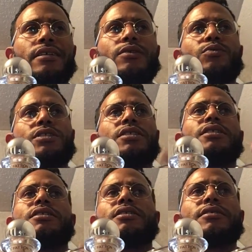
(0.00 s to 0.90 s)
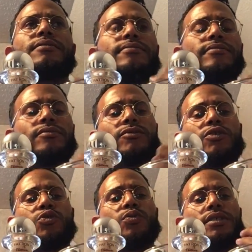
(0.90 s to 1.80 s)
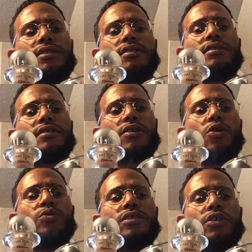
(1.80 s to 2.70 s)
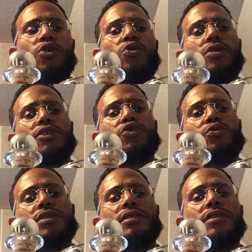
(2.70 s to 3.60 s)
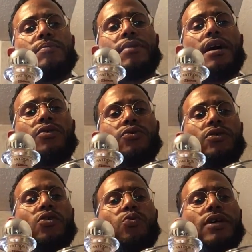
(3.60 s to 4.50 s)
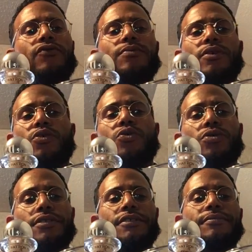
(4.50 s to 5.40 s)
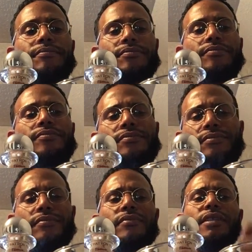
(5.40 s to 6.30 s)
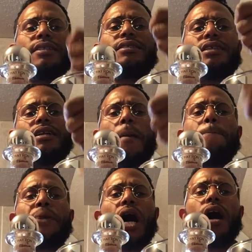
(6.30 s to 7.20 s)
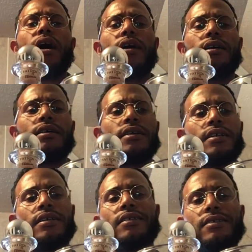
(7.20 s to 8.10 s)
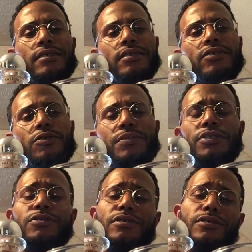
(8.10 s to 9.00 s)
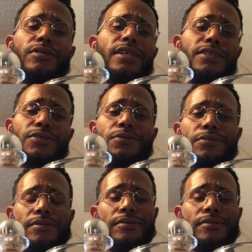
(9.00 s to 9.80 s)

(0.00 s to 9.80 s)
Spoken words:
which is twisting, holding the cork and twisting the bottle away from the cork instead of, you know. But you could do that too.